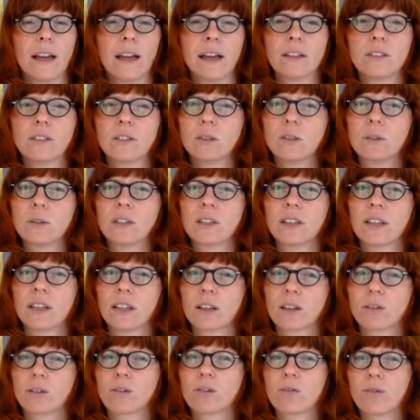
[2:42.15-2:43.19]
as soon as they
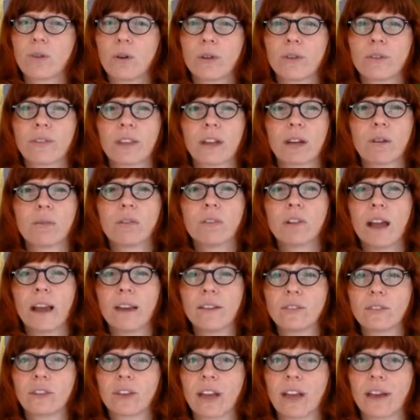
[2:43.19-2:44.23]
take control of their own
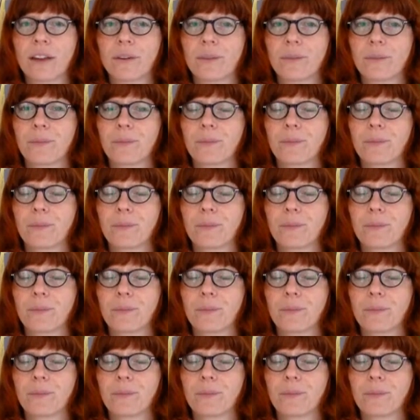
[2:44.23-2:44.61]
lives again.